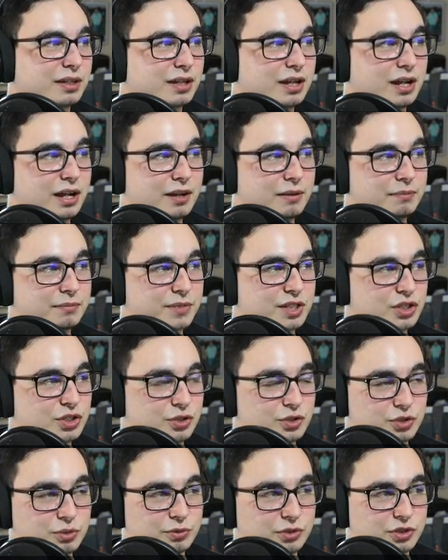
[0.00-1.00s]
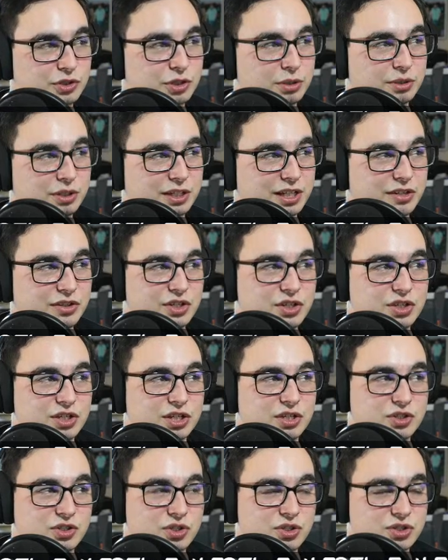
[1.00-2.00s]
It's also worth noting that these
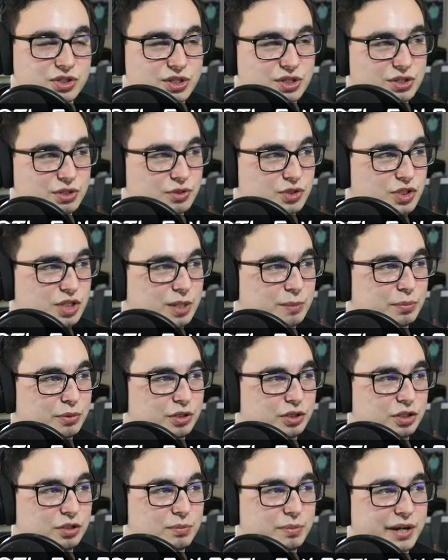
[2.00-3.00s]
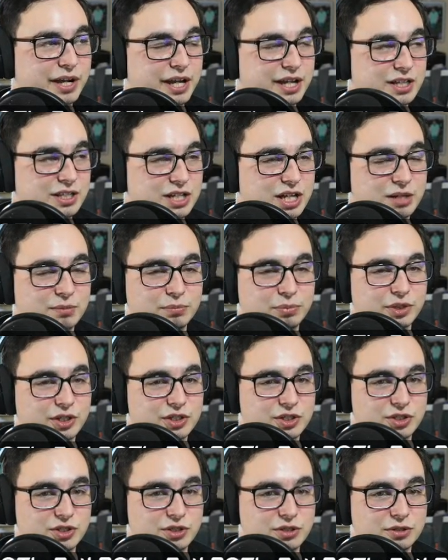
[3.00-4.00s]
instances are separated by
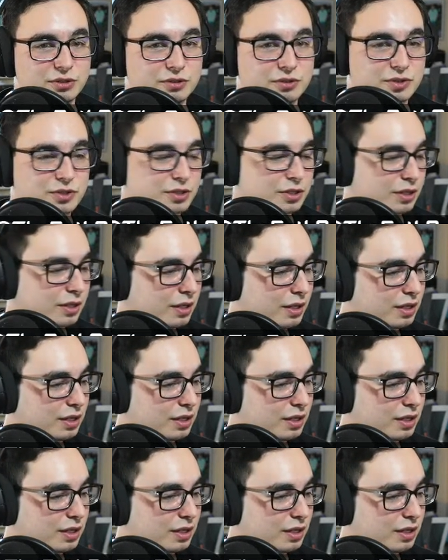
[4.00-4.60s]
10-plus years.